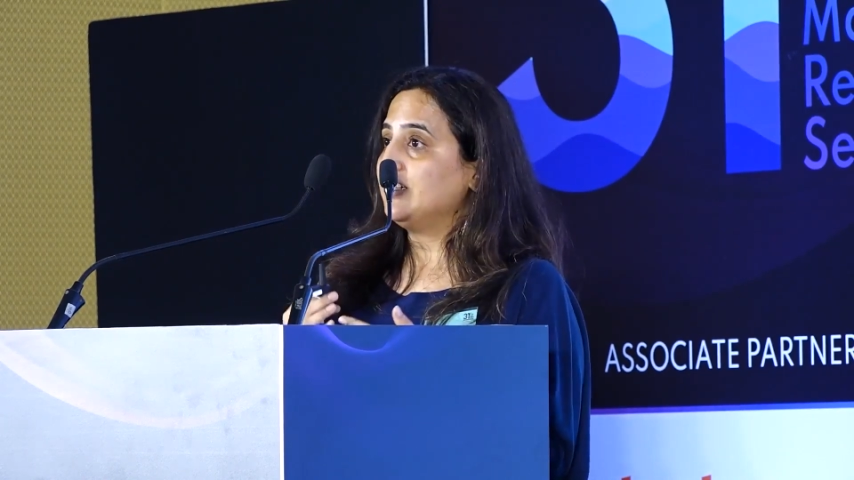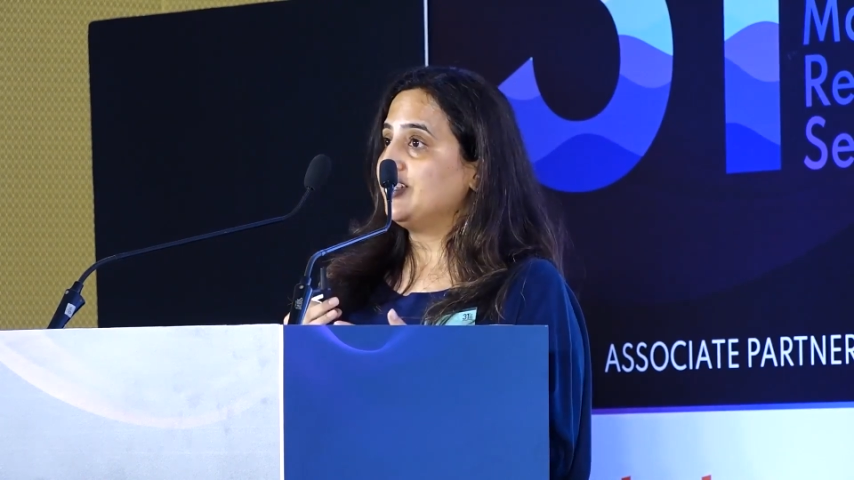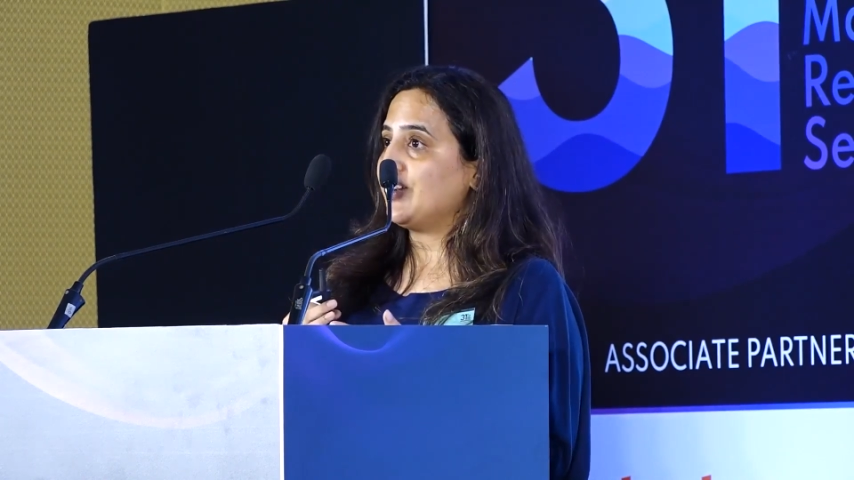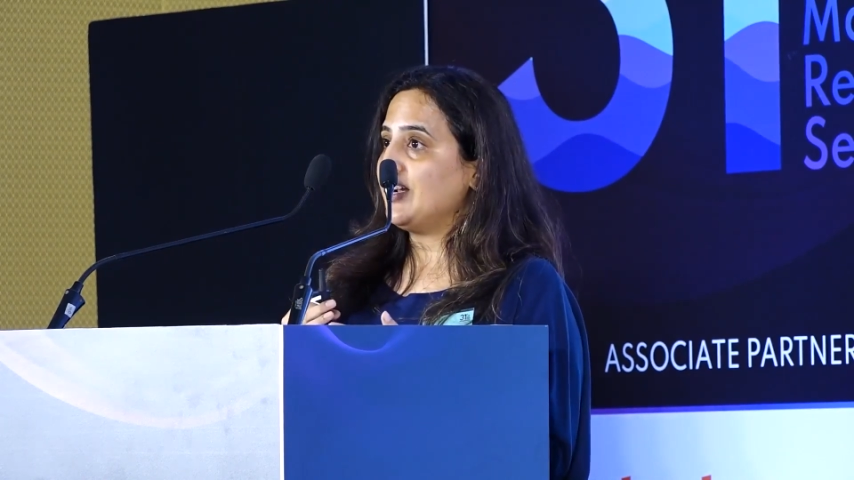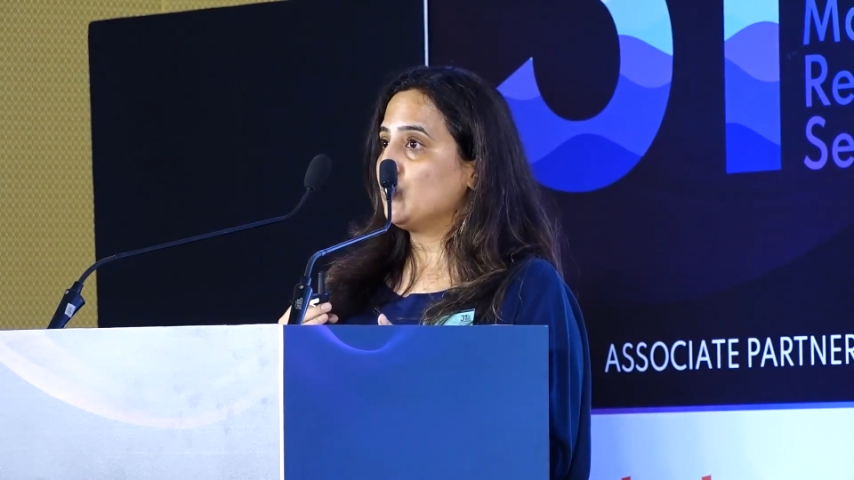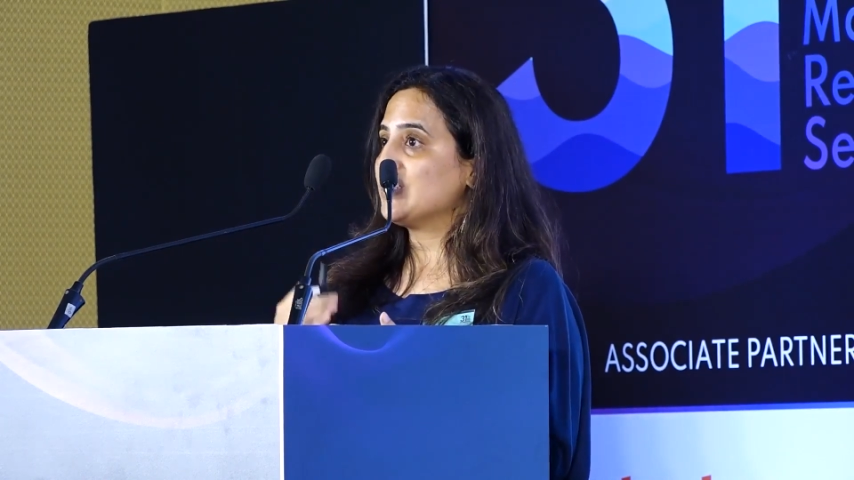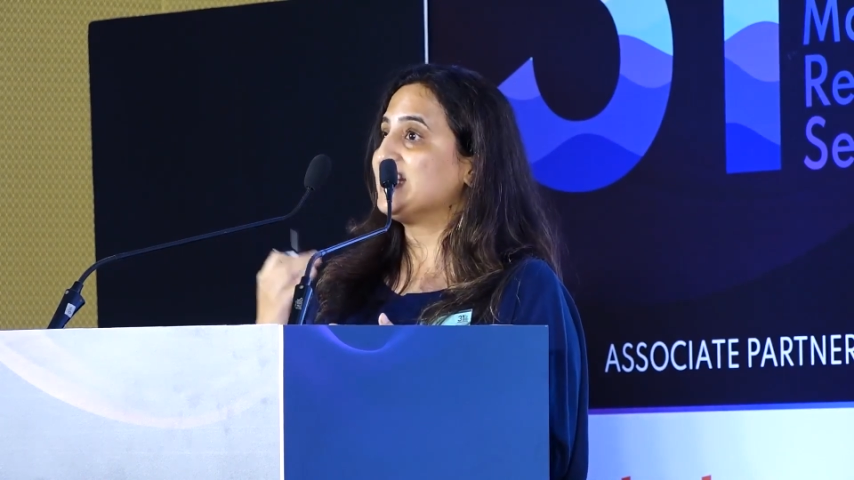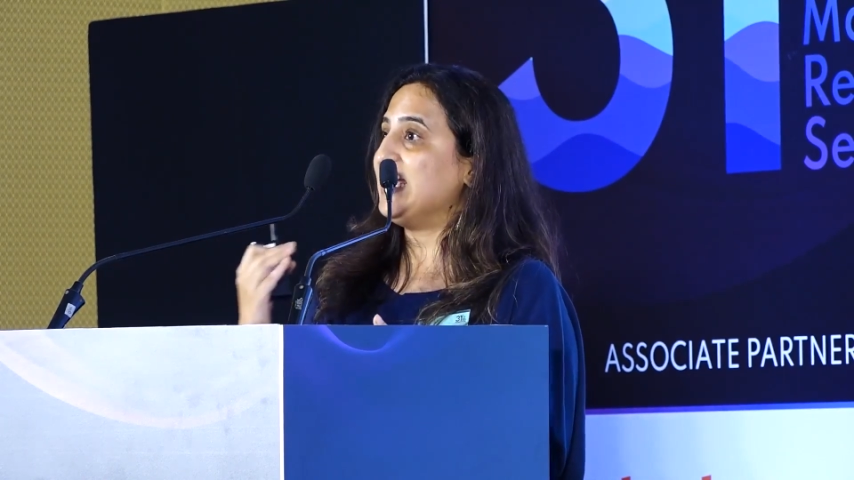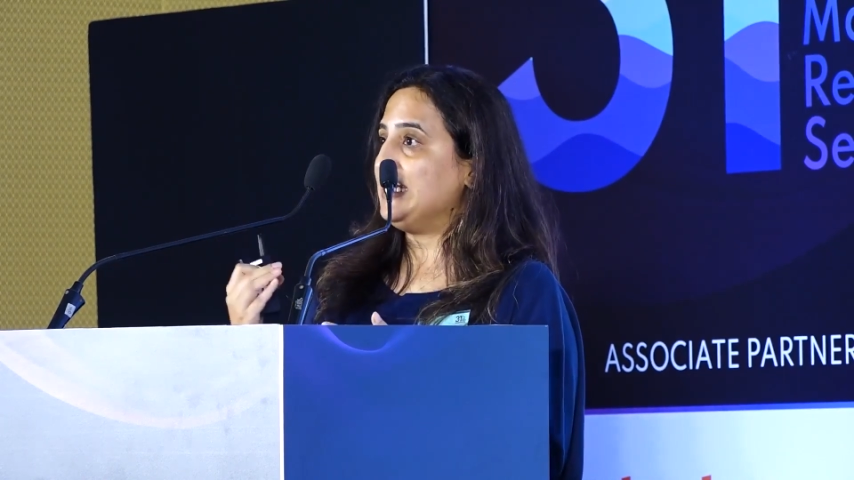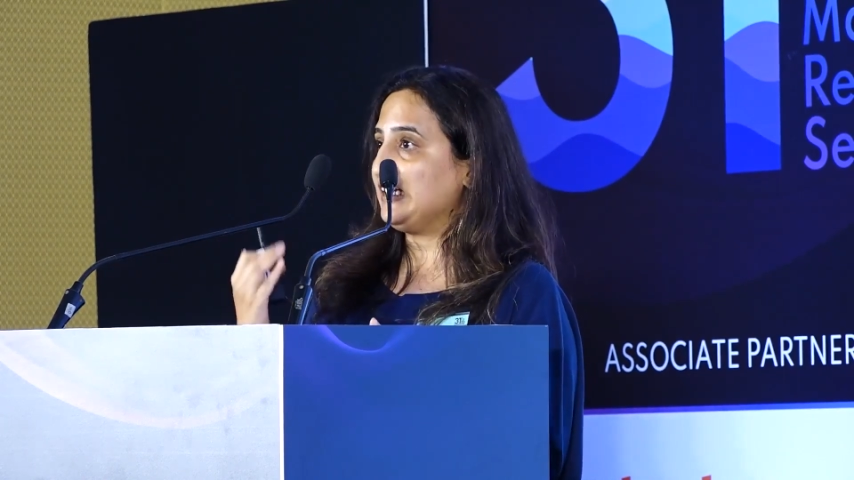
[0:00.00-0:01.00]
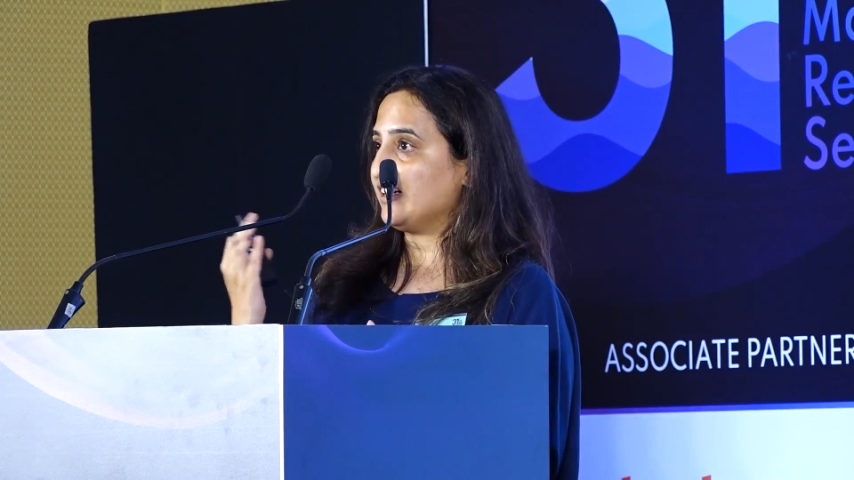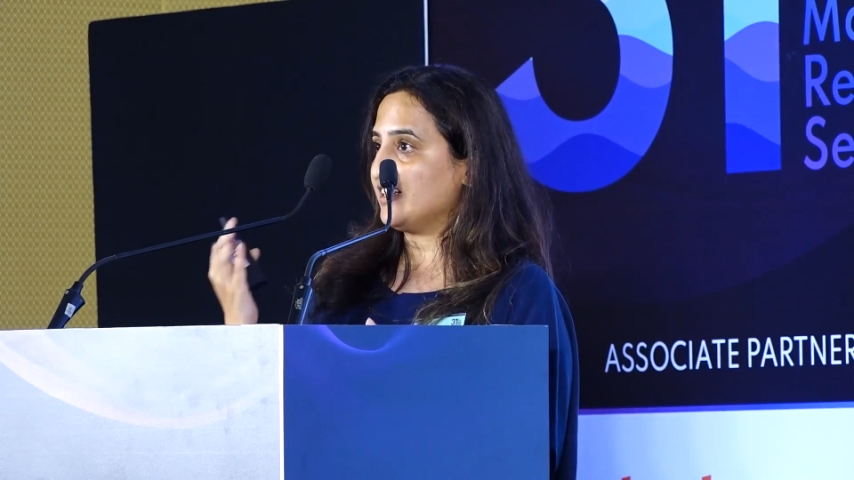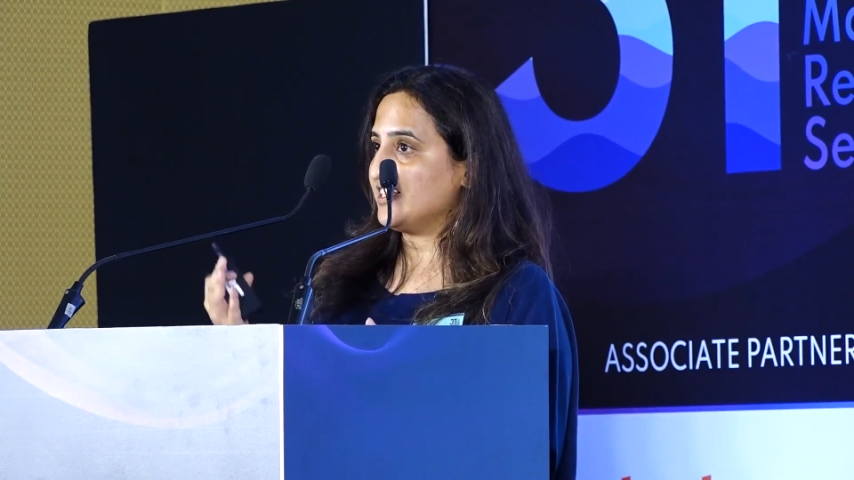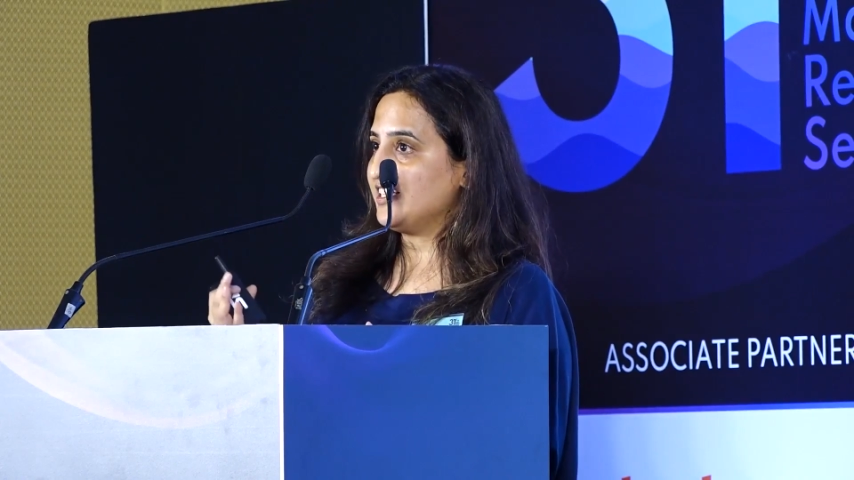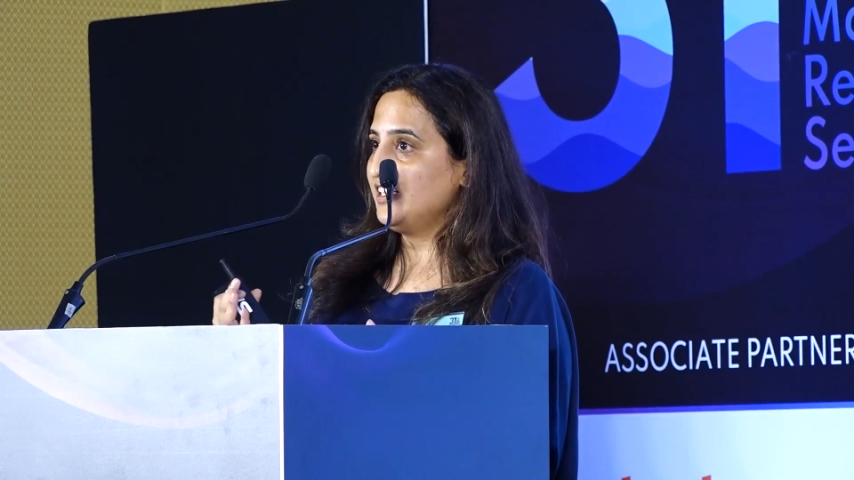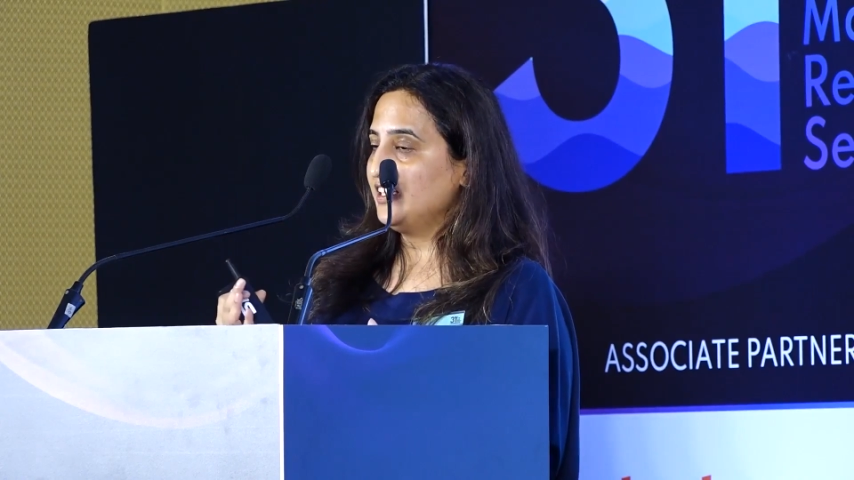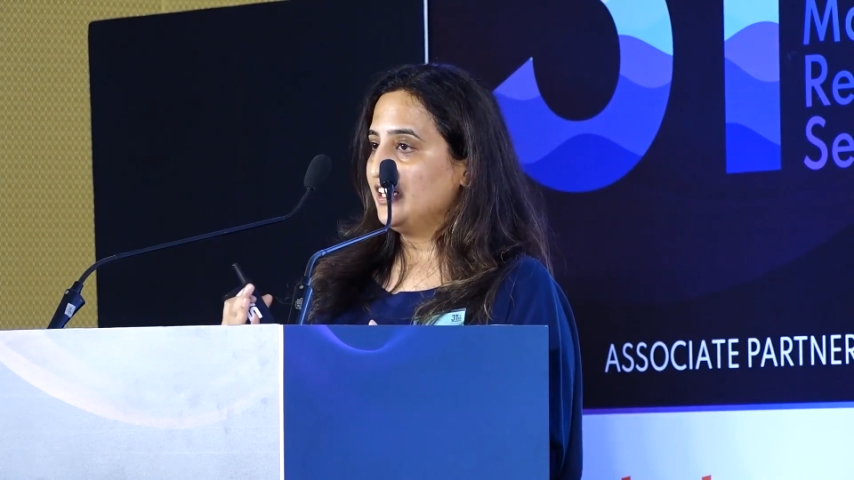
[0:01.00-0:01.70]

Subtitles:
trend was gaining currency,